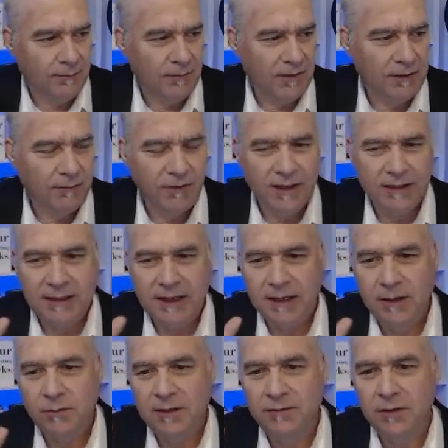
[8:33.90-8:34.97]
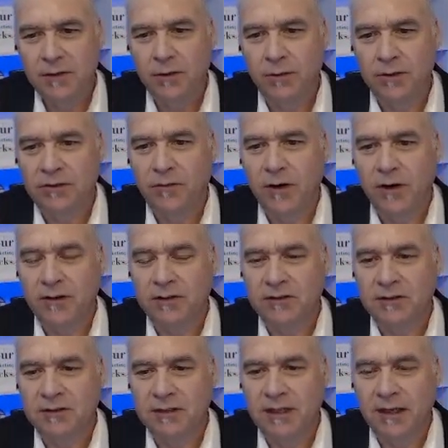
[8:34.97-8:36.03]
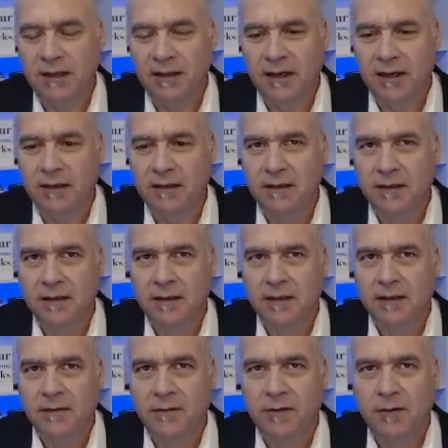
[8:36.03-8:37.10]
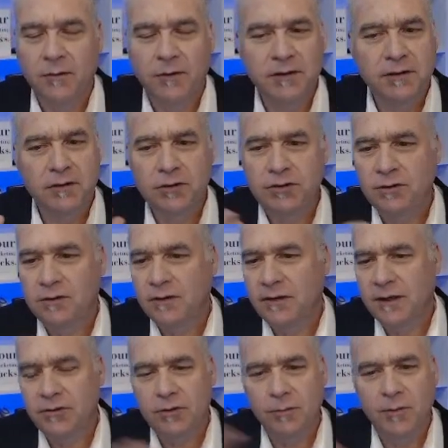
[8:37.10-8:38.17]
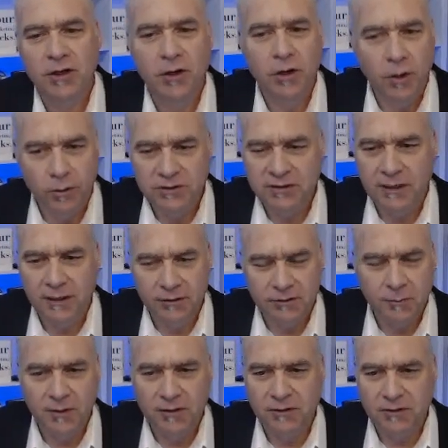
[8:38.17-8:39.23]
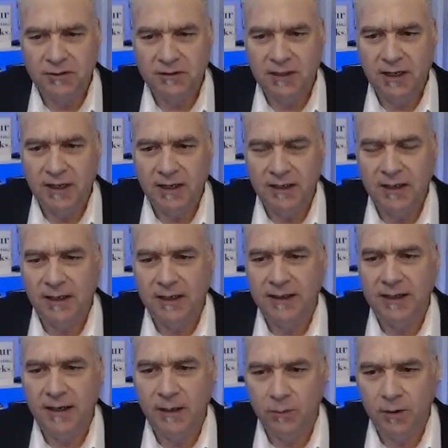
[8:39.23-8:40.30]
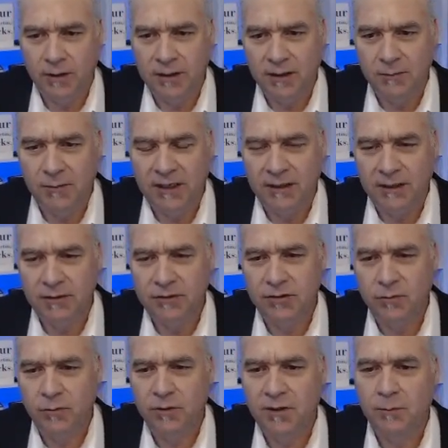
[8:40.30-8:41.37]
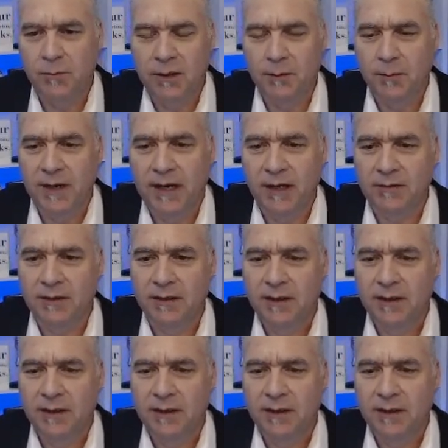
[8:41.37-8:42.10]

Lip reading: In fact, I would even go as far as to say that there should be no sales pitches at a networking meeting. It should really be about